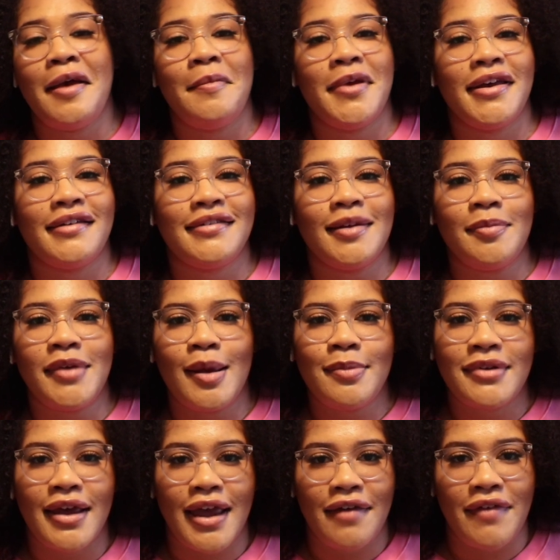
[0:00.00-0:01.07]
because sometimes
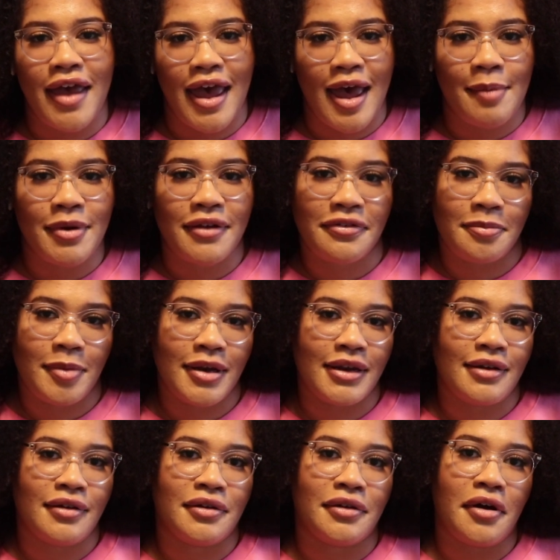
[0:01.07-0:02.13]
I have a habit of
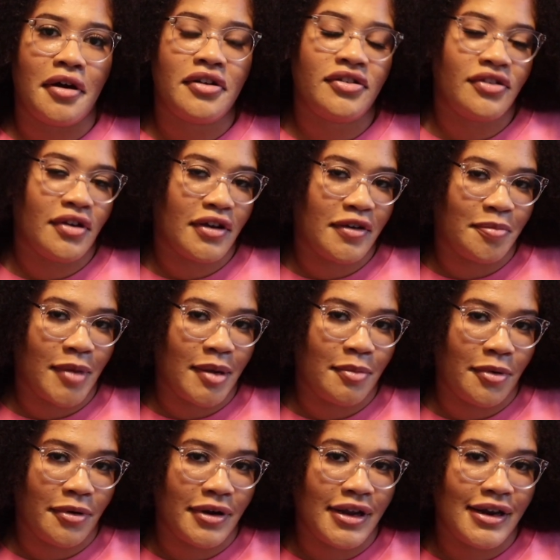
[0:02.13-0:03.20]
spending a large chunk of my
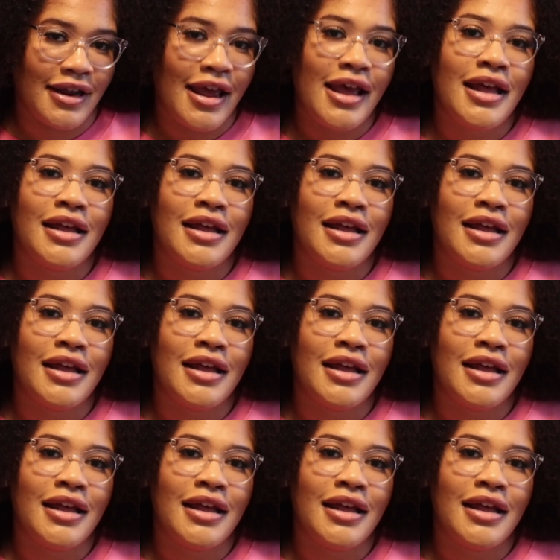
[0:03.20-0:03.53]
morning